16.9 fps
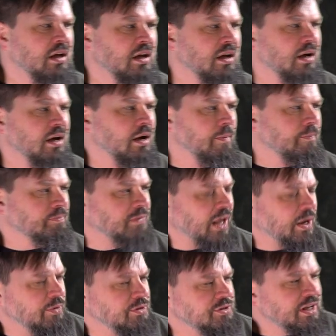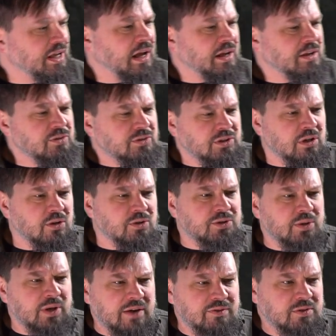I will say, I used to
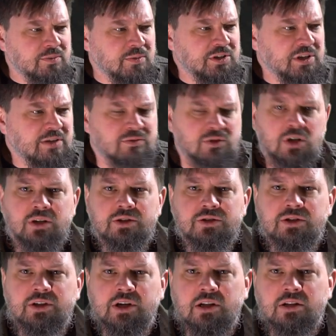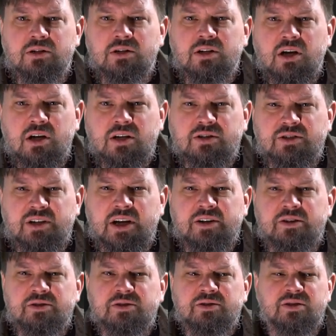also have some of the Dave Rawlings
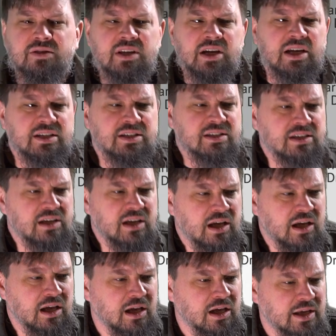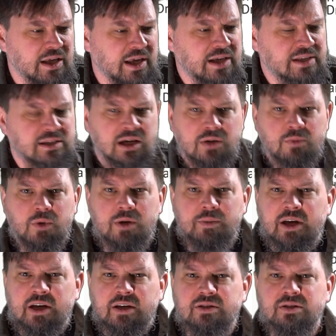trainers that Cass Hanway
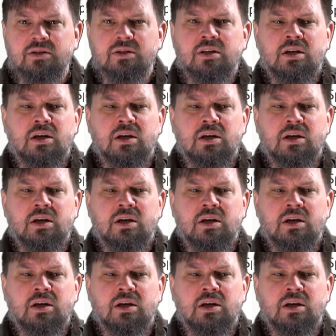makes.